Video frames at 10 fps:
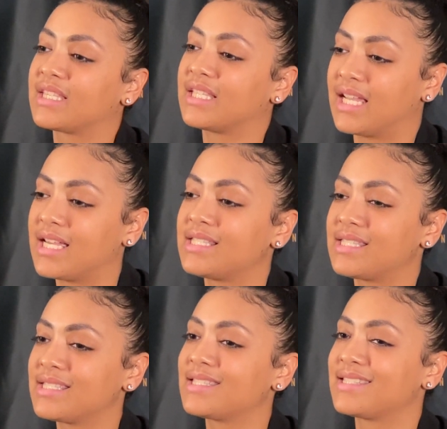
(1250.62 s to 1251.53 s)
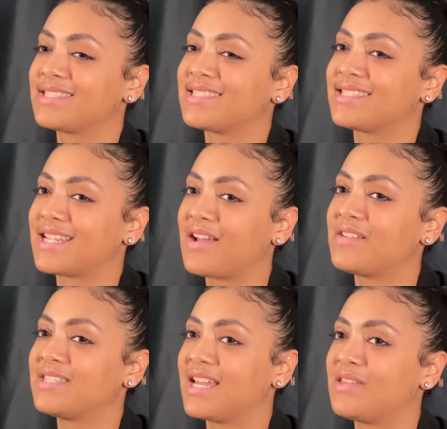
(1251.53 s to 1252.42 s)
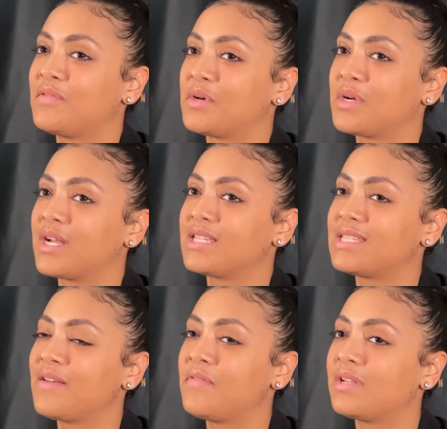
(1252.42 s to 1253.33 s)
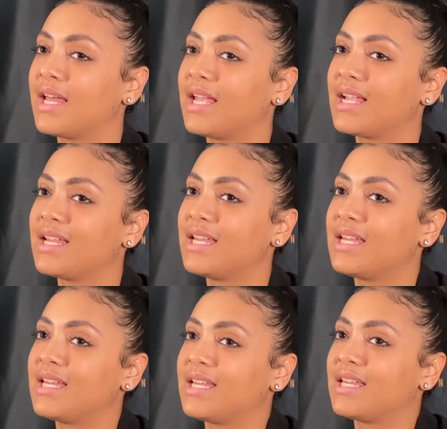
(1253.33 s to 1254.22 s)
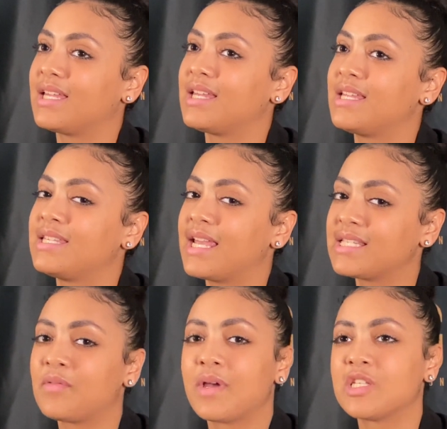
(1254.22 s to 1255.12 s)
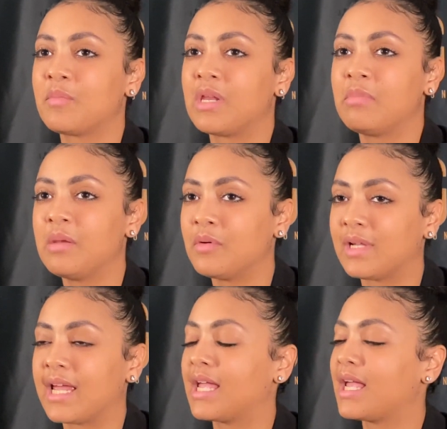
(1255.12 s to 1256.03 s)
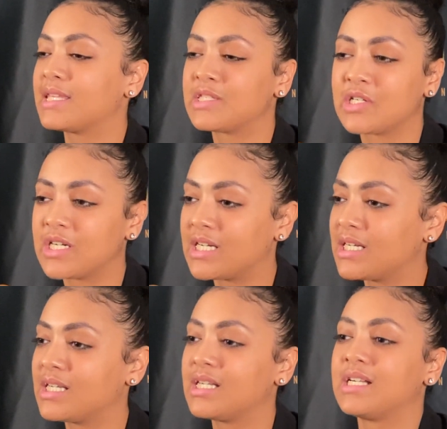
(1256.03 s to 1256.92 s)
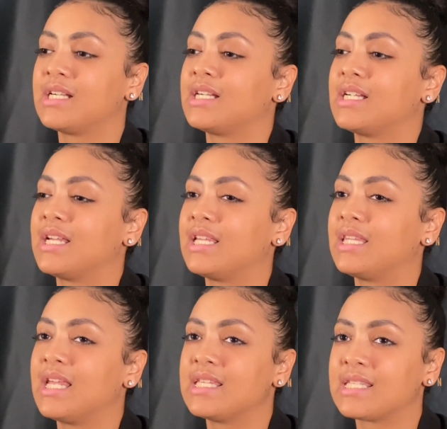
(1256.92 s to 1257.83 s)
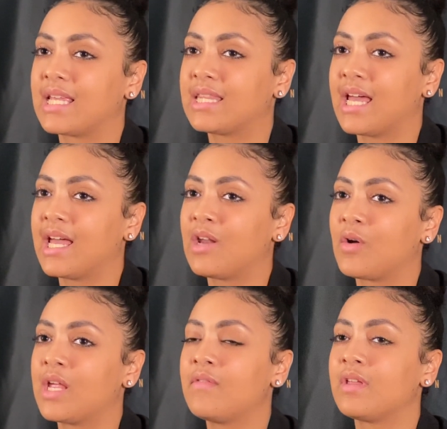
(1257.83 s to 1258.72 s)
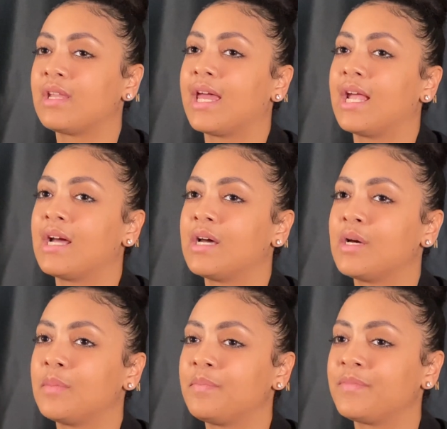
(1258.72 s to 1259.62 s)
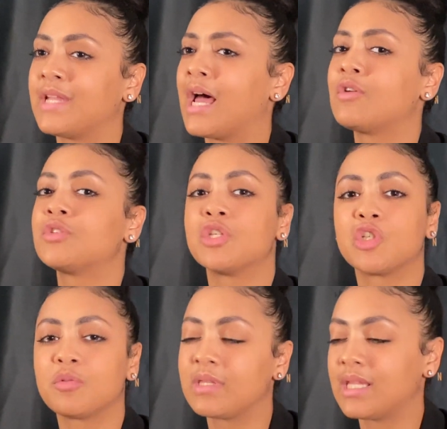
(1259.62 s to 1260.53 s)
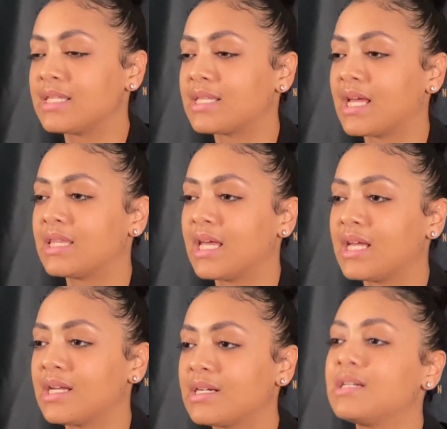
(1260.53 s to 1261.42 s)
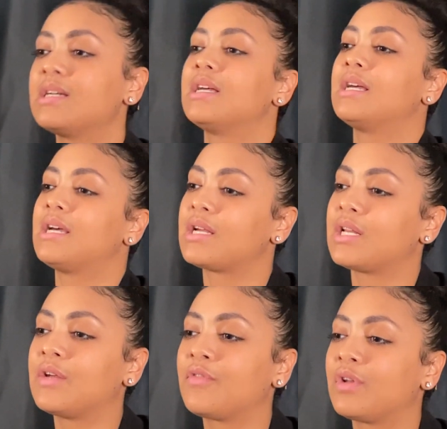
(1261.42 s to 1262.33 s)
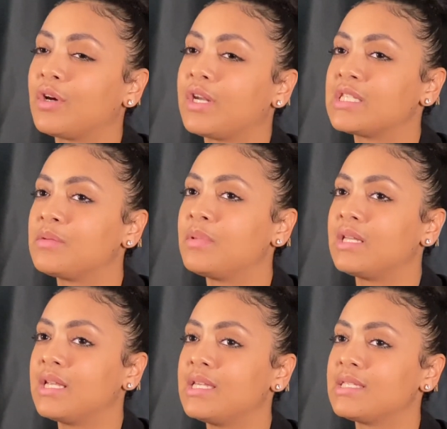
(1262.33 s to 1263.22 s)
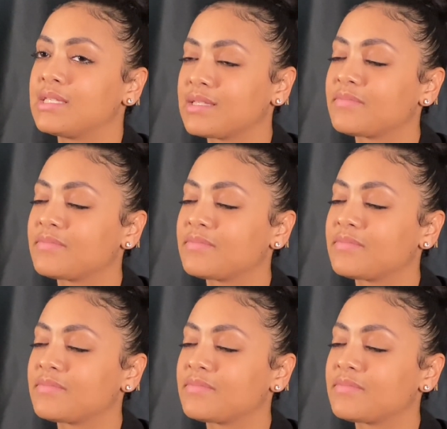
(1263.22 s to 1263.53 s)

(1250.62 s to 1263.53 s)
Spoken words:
Yes, I would save the world because I feel like it takes away so many people, like cancer and things like that, or even like Down syndrome and things like that, different learning disabilities.